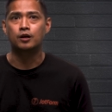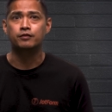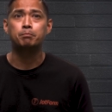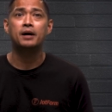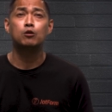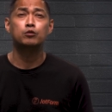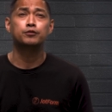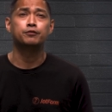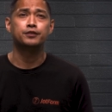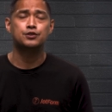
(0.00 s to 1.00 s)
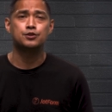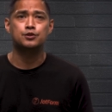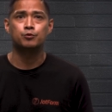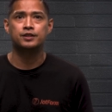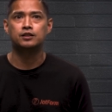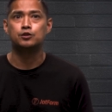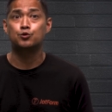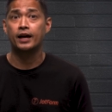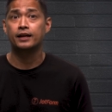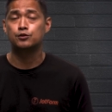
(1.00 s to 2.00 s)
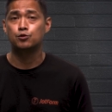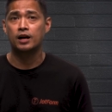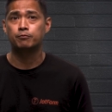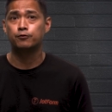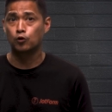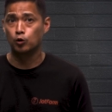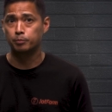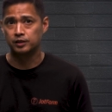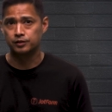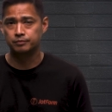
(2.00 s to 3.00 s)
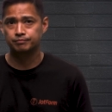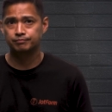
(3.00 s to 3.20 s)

of the powerful features within the drag and drop form builder.